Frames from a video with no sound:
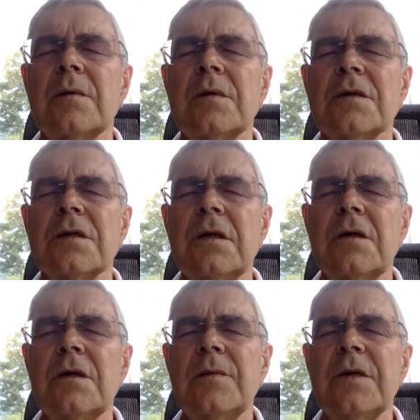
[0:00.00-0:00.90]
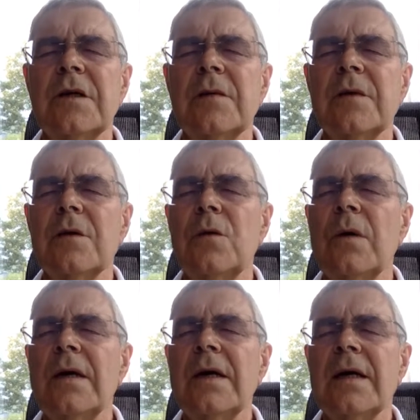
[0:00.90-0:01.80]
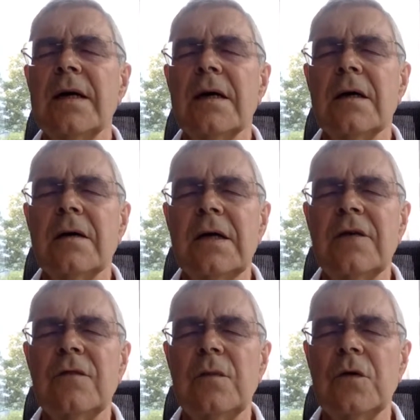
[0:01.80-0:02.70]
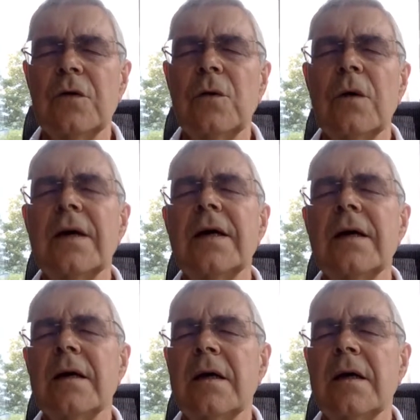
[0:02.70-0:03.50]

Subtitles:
Slowly becoming aware, even more aware,